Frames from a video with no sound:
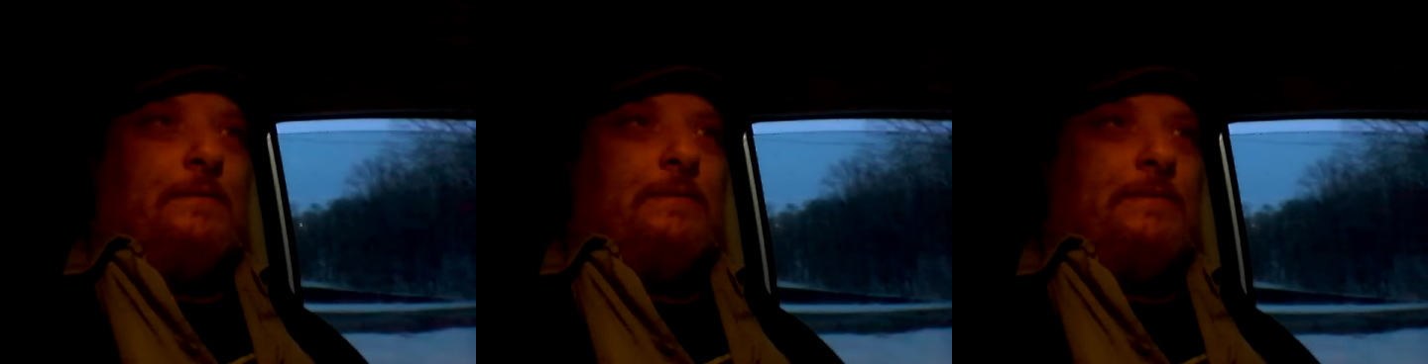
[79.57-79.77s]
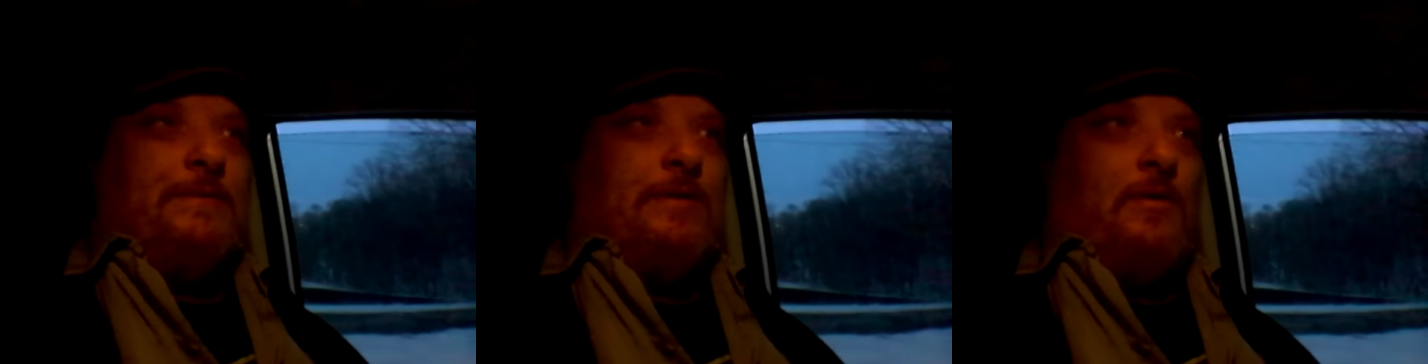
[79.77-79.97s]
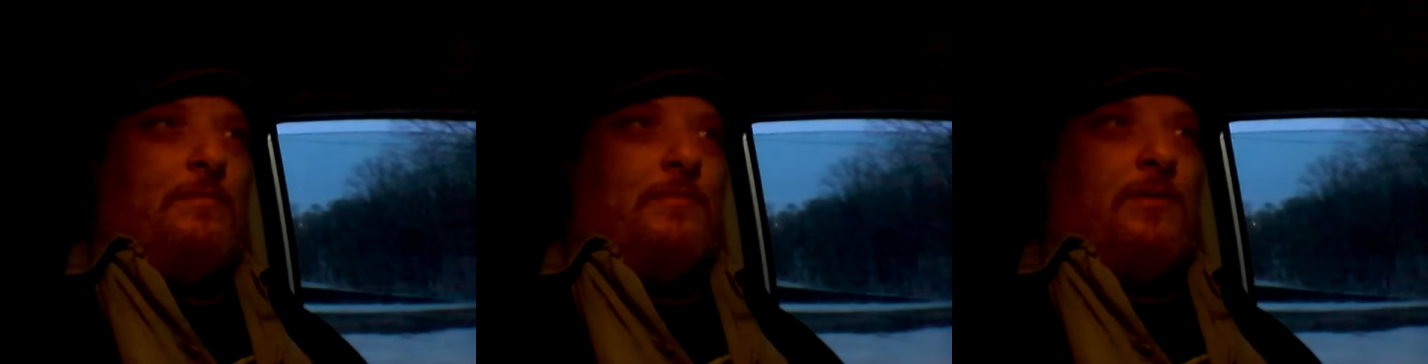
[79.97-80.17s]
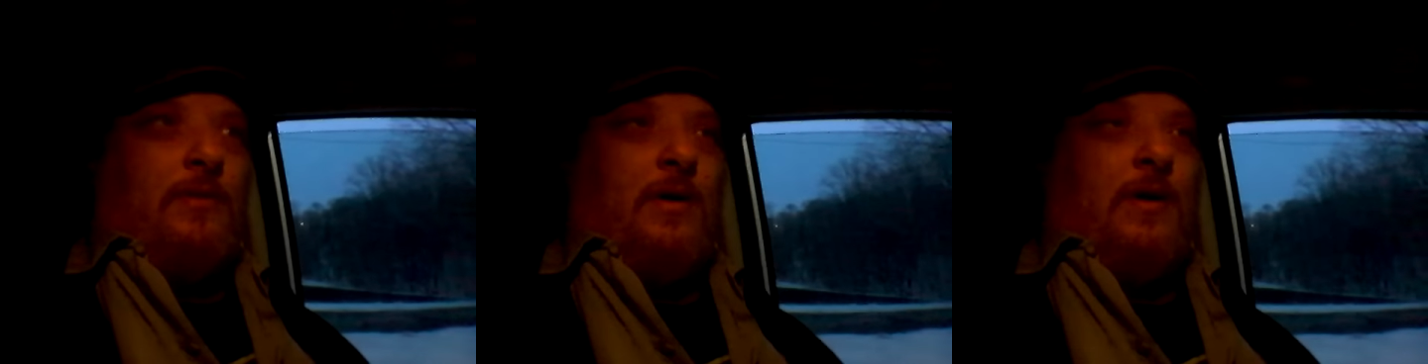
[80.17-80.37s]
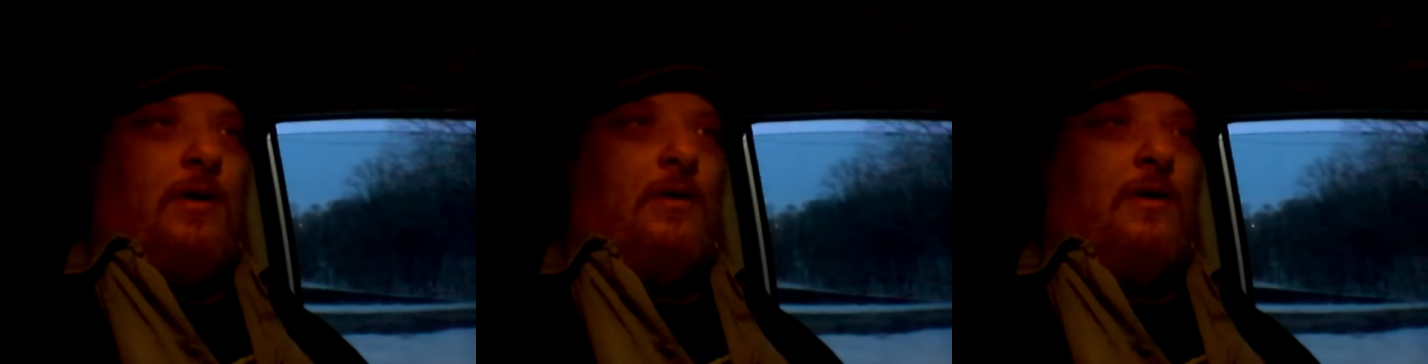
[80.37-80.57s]
so I'm going
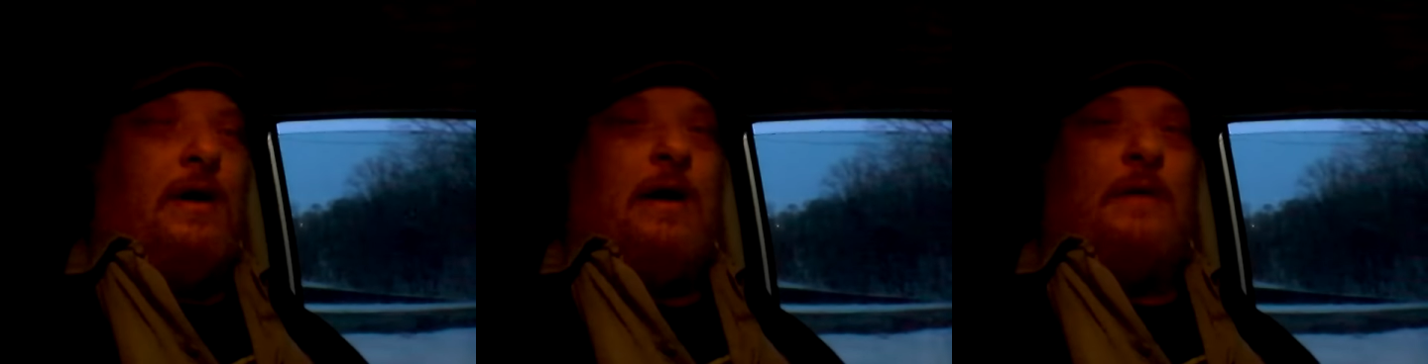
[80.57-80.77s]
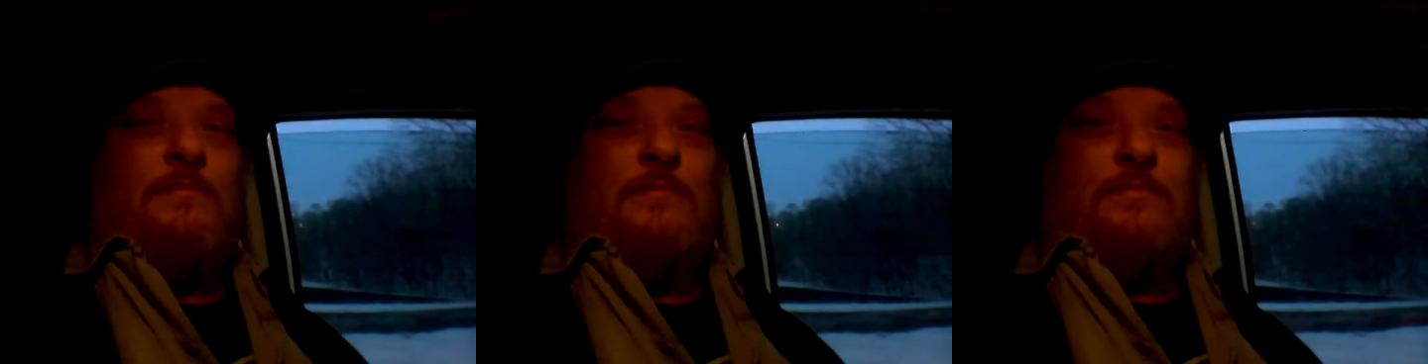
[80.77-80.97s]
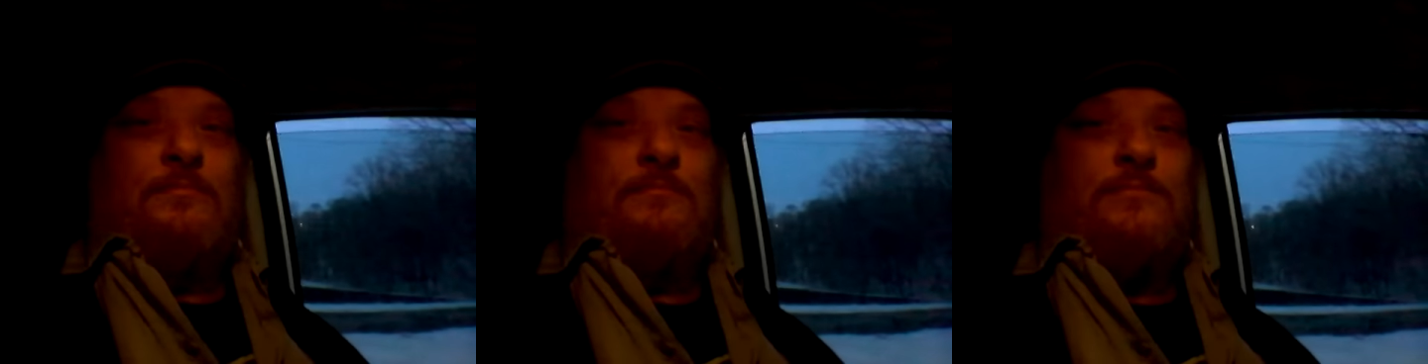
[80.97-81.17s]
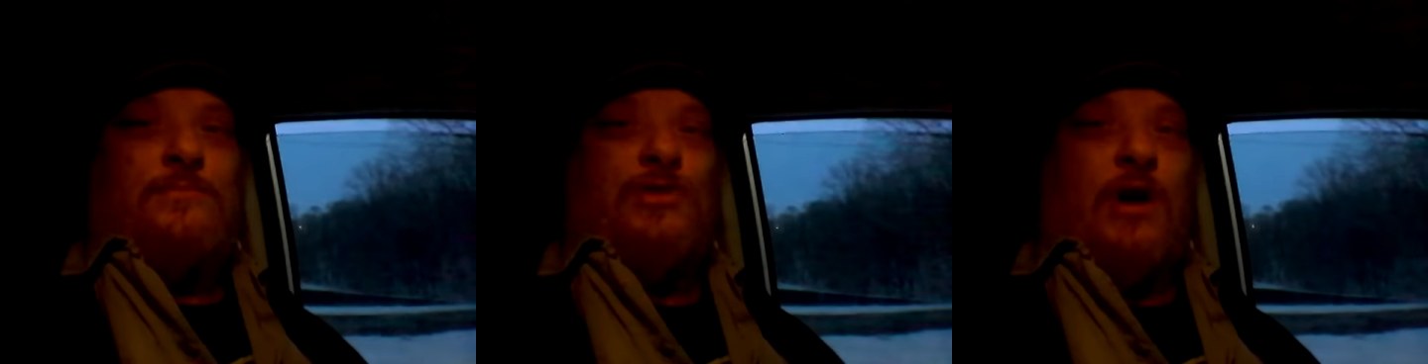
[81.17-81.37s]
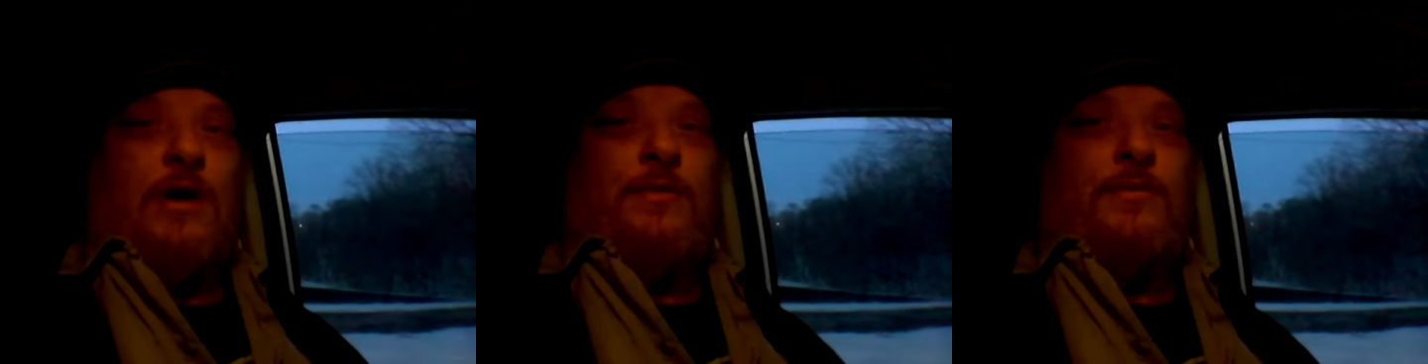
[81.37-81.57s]
to hurry up and
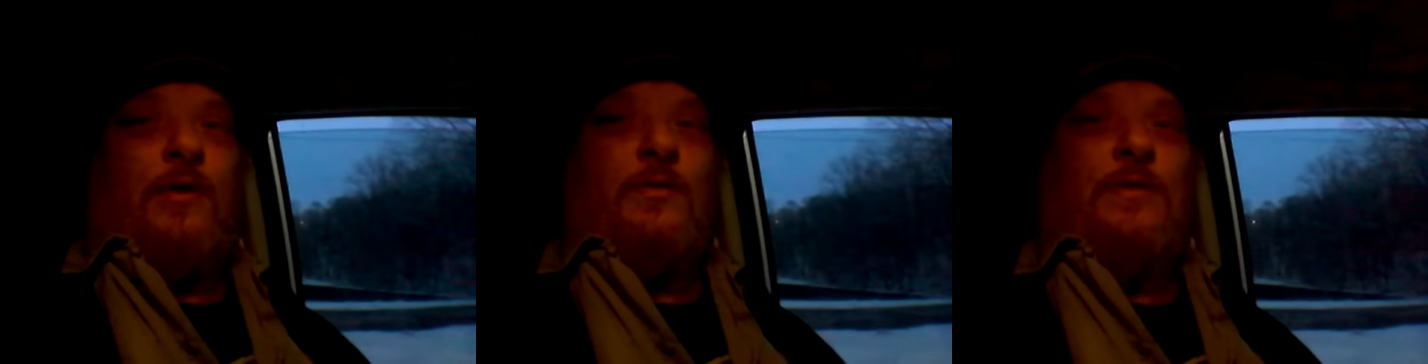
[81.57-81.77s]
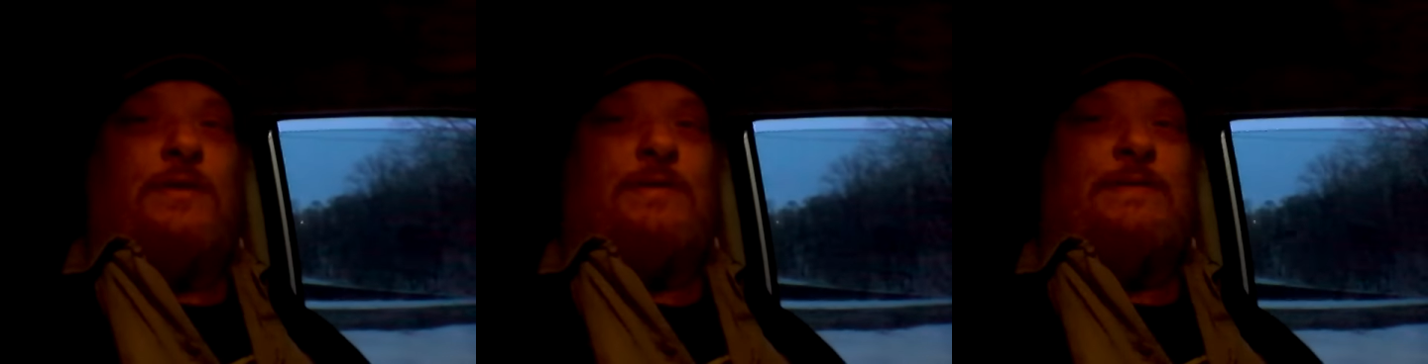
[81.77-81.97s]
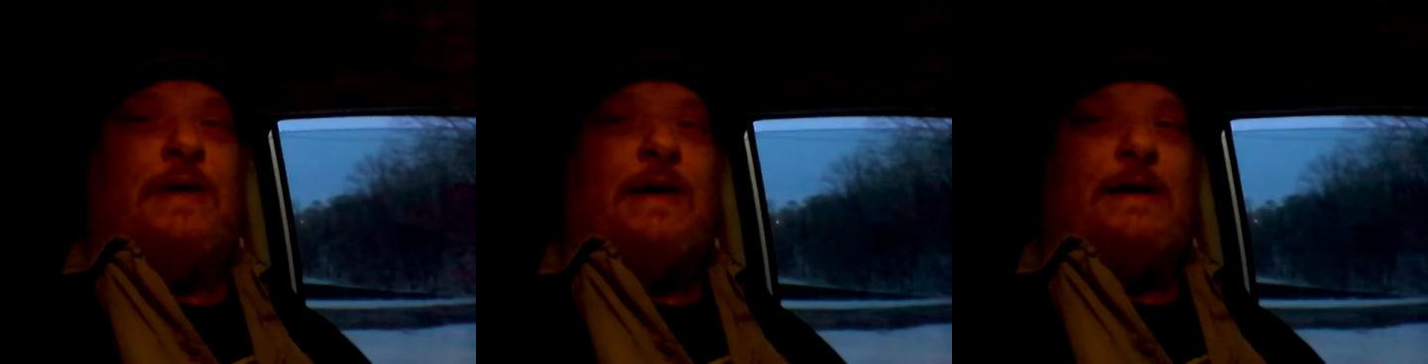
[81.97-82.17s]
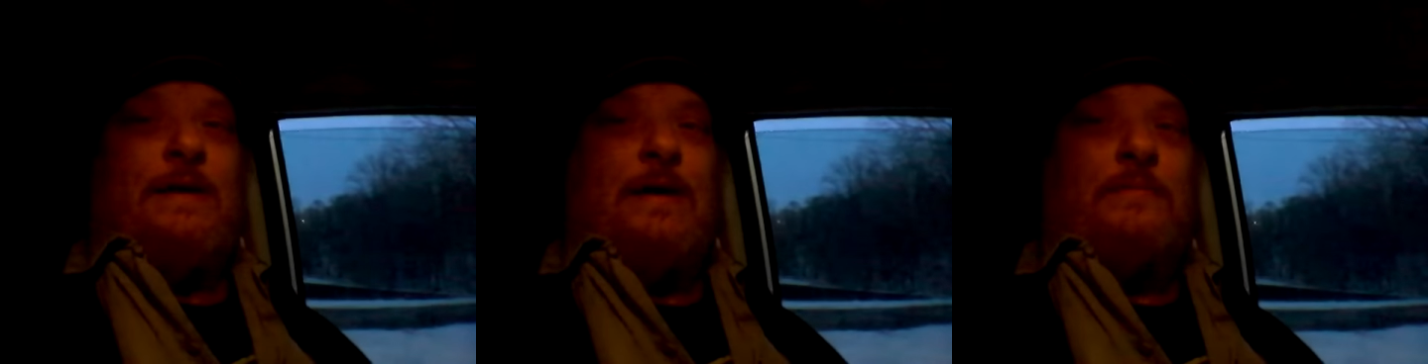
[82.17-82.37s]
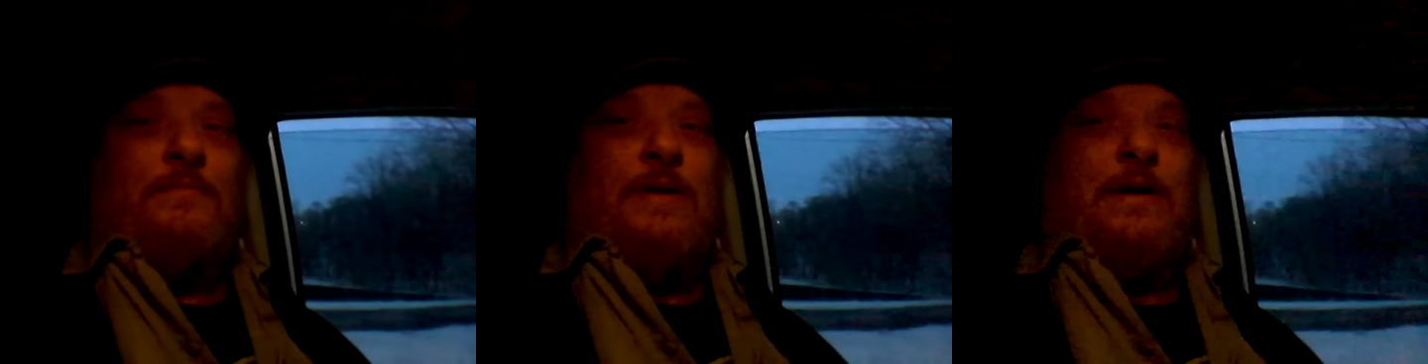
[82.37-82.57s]
try to throw this thing up,